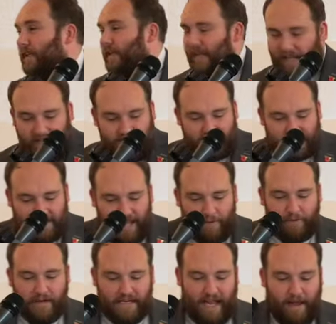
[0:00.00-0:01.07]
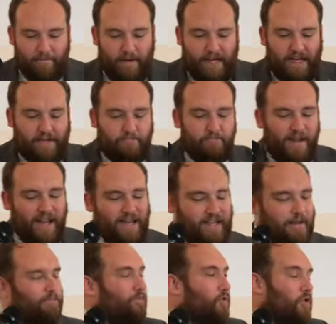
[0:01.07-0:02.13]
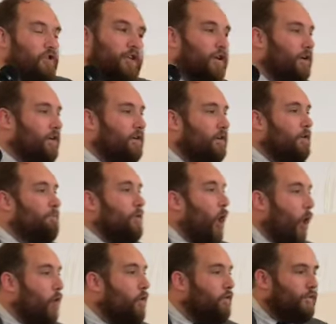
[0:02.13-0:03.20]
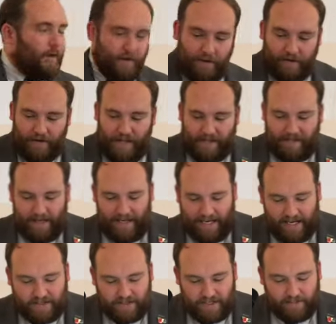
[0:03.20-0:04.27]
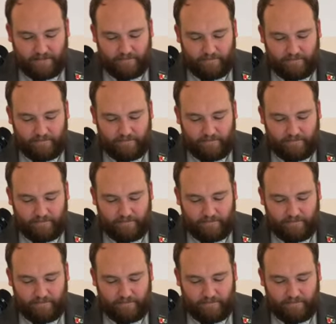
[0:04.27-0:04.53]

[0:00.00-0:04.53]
He had given him. He had made him ruler over the nation.